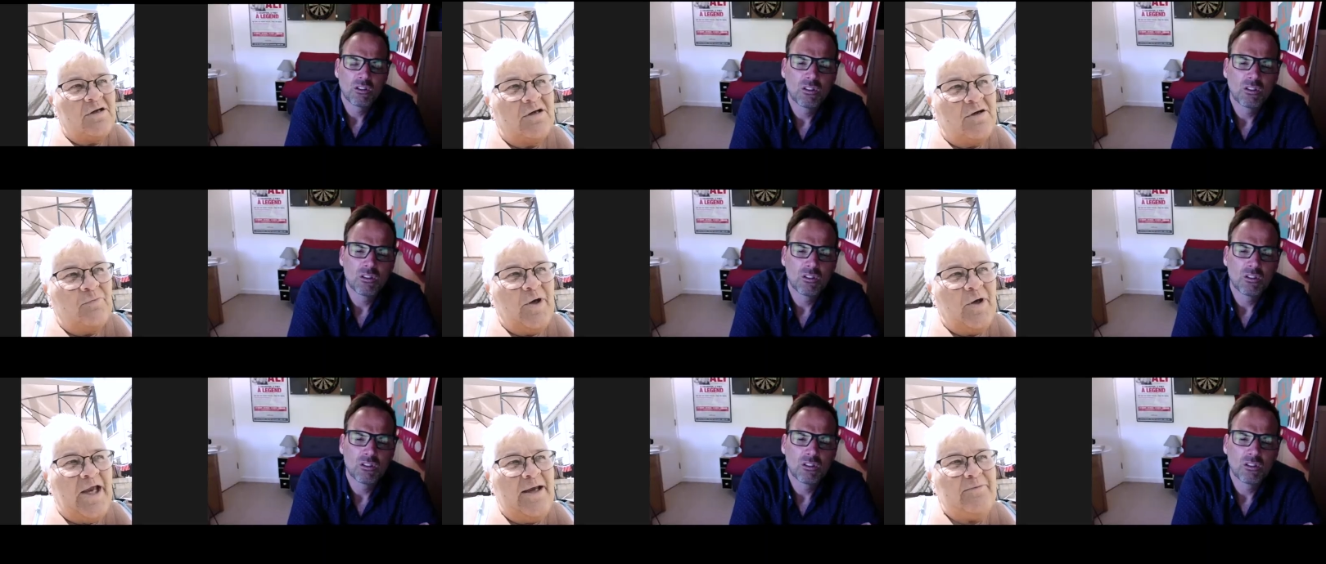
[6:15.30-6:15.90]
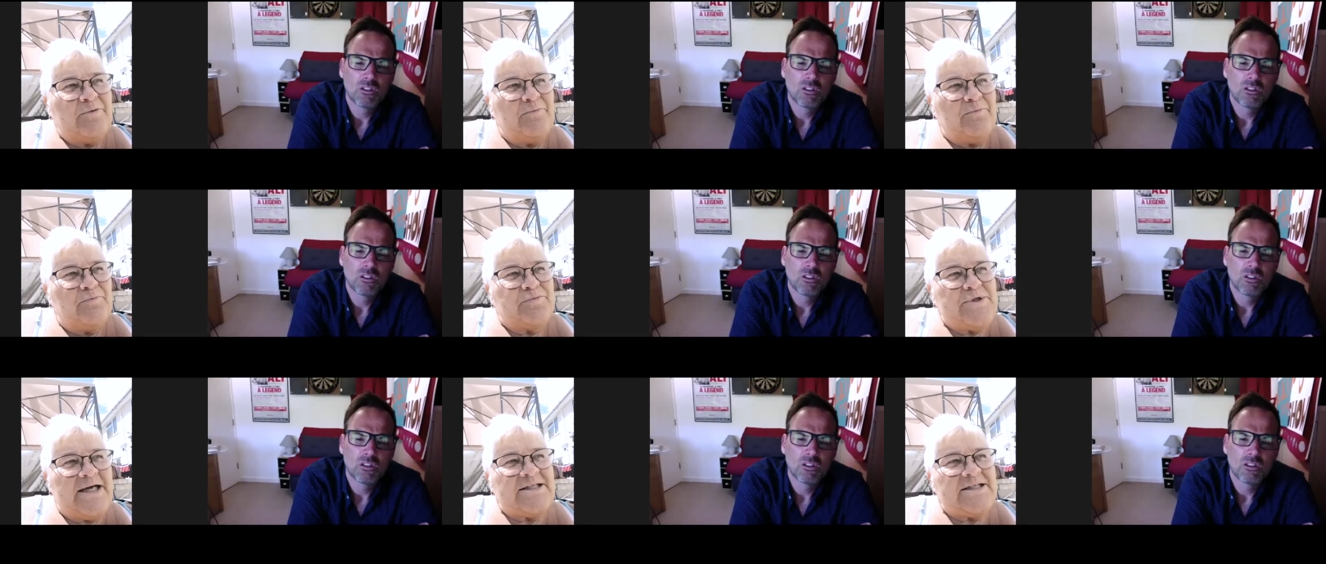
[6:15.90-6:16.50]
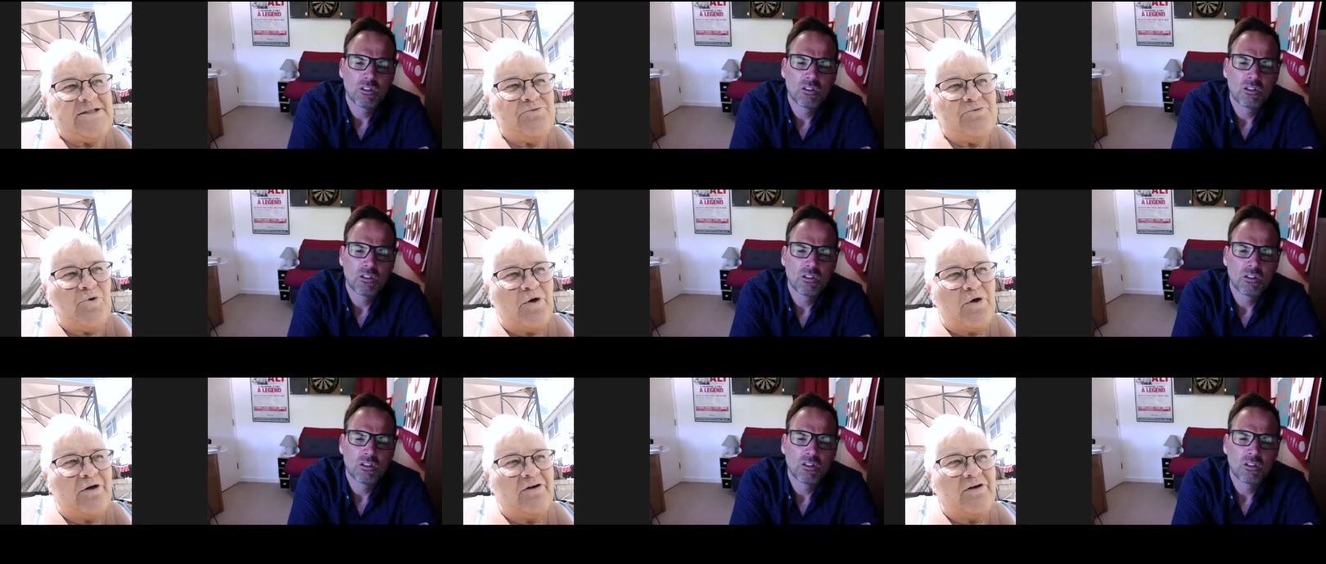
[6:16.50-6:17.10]
Speaker 1: We keep texting one
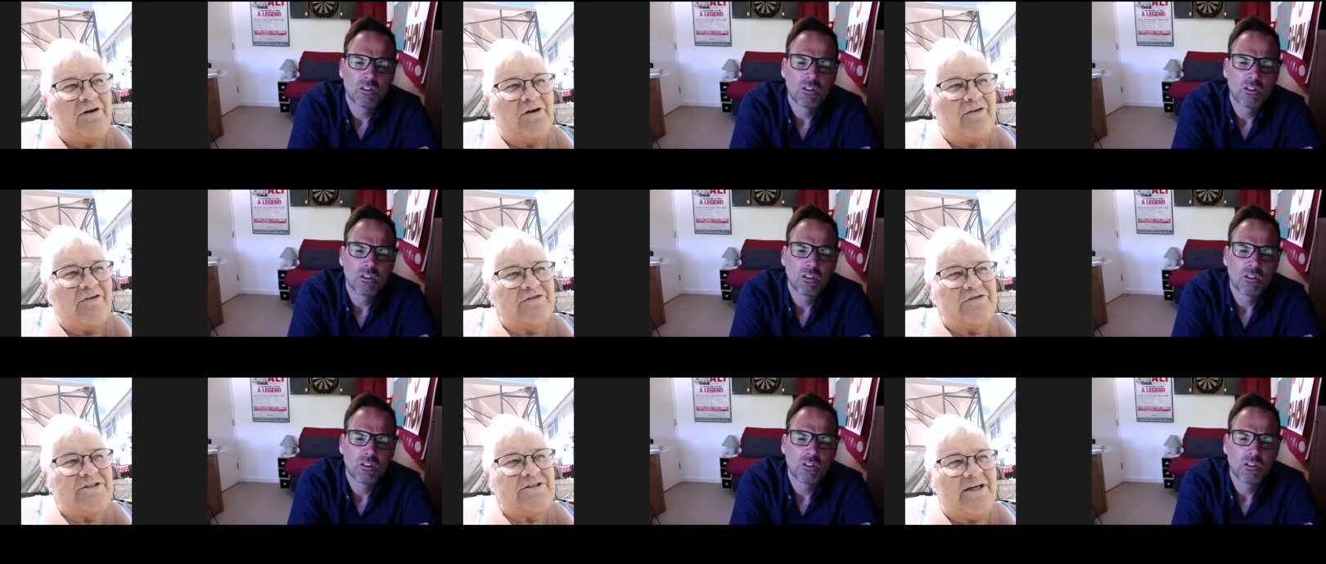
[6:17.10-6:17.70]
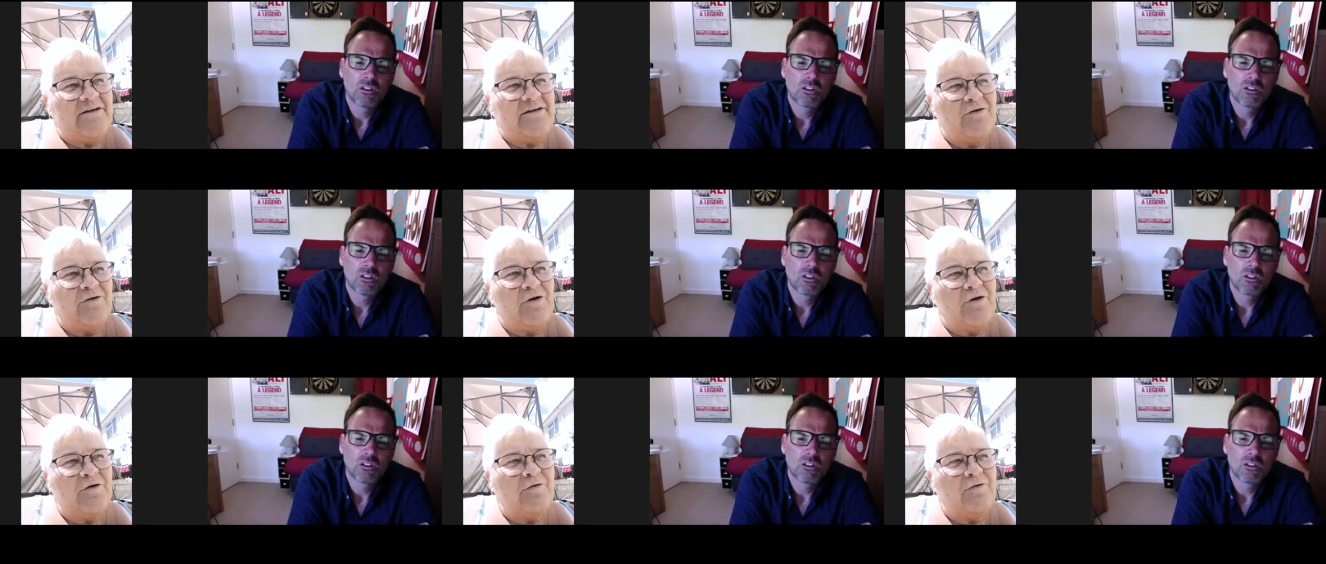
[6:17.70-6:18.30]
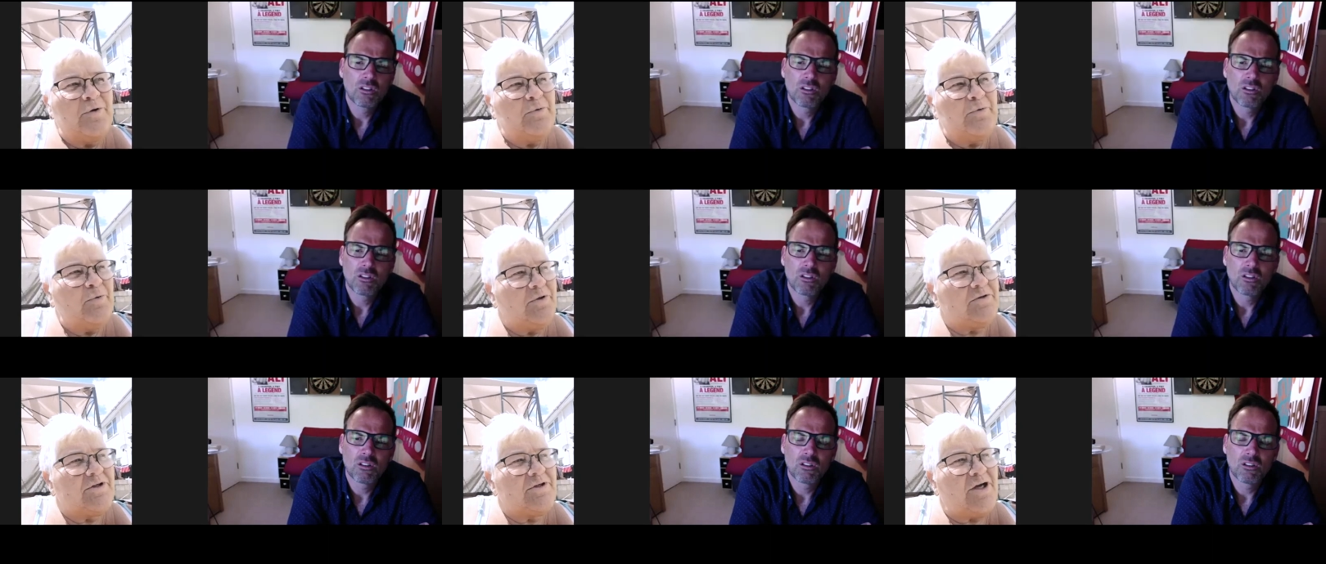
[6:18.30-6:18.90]
another saying, oh, we want to
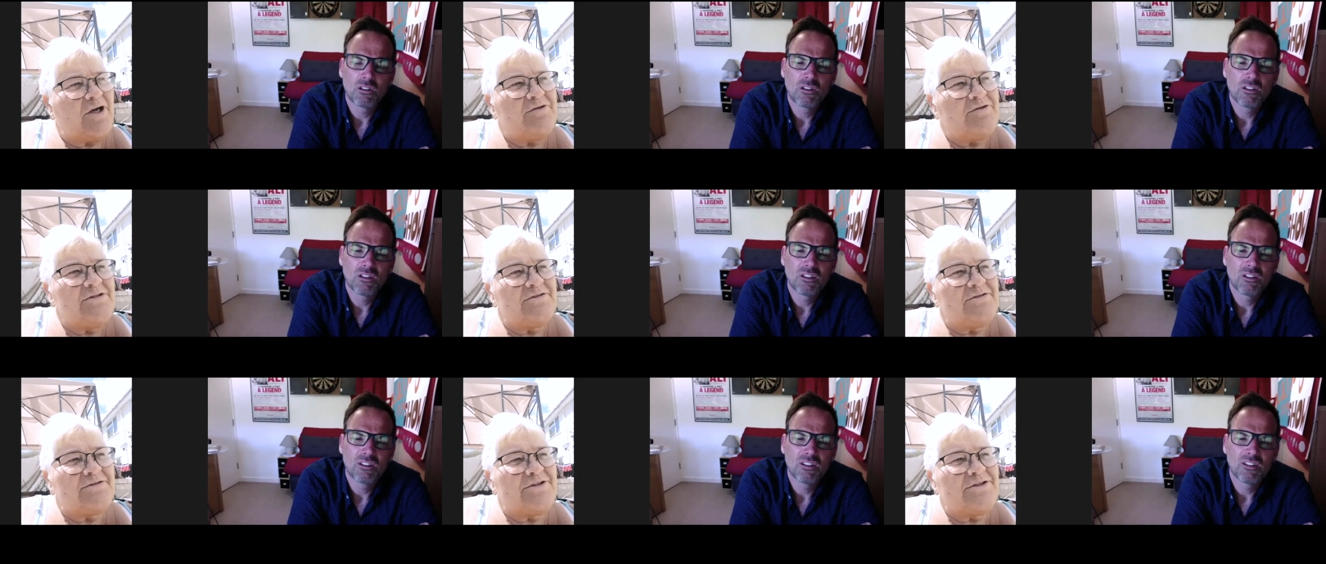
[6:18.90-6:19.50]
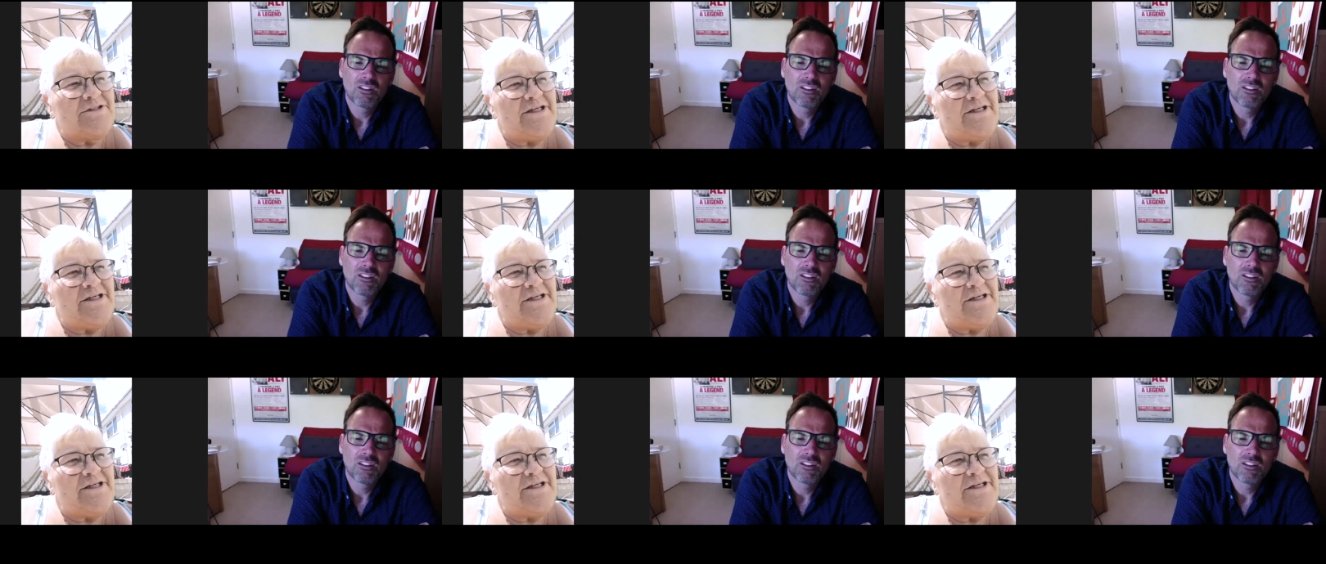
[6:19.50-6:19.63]
go see